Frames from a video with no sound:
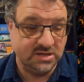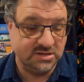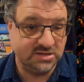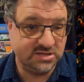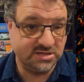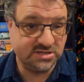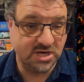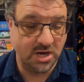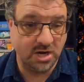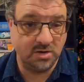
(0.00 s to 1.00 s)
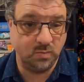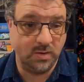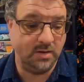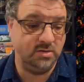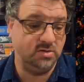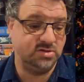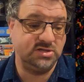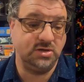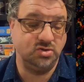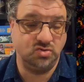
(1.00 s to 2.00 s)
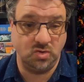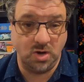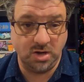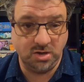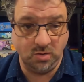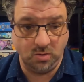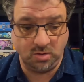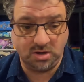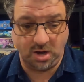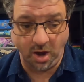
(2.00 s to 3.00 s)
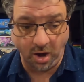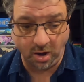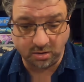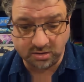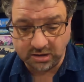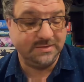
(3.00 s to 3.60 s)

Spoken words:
to discard, well, you'll still draw your card.